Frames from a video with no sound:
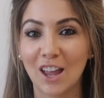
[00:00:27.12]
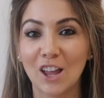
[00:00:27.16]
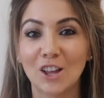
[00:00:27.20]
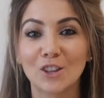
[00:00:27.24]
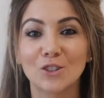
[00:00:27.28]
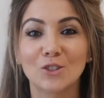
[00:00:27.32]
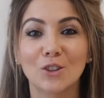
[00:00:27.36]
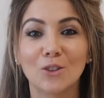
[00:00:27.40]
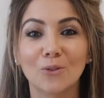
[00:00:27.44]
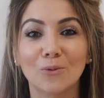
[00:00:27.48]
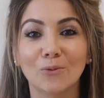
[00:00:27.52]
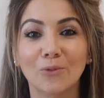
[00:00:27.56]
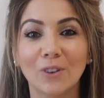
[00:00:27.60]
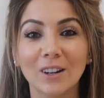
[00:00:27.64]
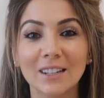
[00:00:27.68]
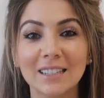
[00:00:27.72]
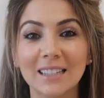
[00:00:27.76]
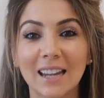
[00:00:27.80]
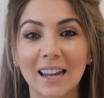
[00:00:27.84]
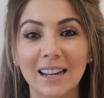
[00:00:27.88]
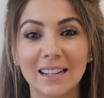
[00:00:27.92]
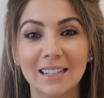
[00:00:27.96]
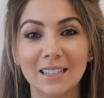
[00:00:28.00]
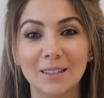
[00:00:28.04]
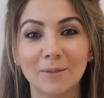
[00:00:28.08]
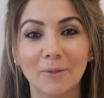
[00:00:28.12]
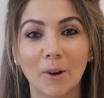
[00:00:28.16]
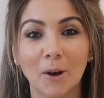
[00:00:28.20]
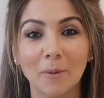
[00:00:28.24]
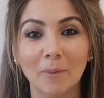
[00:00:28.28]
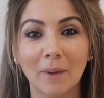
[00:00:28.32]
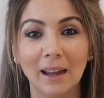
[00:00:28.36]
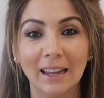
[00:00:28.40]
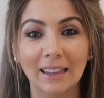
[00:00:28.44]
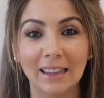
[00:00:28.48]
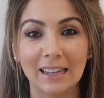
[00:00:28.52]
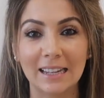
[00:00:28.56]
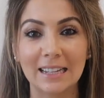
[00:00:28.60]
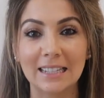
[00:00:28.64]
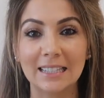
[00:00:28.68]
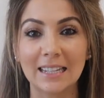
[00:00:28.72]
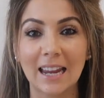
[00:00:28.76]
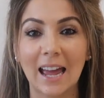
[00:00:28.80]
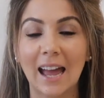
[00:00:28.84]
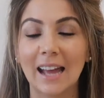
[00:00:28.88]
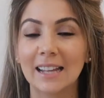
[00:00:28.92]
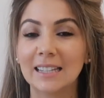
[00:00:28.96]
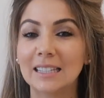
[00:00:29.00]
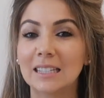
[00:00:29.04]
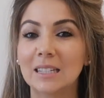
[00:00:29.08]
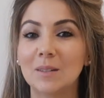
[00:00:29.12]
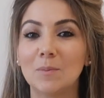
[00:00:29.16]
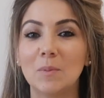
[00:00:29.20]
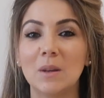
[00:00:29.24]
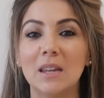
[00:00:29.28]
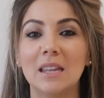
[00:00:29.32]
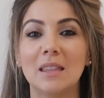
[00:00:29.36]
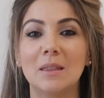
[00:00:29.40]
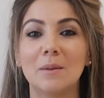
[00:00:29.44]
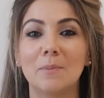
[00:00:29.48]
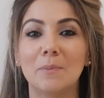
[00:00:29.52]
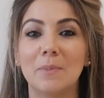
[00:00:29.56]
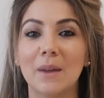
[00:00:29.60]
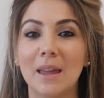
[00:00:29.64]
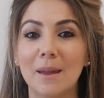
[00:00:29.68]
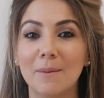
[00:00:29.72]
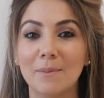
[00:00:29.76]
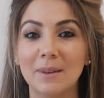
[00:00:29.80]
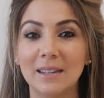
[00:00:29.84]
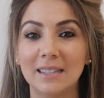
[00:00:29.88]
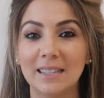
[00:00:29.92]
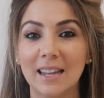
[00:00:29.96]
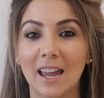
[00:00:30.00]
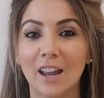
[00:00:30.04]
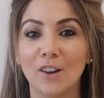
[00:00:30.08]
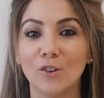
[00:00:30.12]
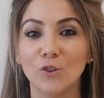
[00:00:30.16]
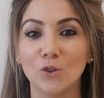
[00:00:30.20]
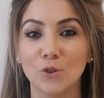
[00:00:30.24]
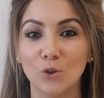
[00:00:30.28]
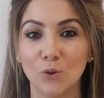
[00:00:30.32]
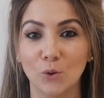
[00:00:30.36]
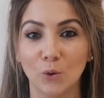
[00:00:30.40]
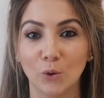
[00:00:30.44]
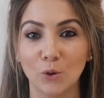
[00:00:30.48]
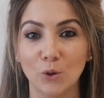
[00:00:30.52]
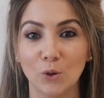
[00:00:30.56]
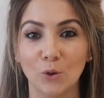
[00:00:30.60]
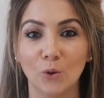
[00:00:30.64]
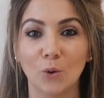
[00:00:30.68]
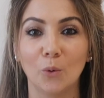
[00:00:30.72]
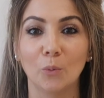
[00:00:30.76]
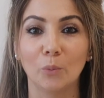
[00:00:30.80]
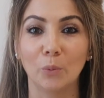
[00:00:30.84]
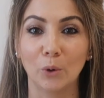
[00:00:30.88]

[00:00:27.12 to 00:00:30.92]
So the first item on my list has to be the BABYZEN YOYO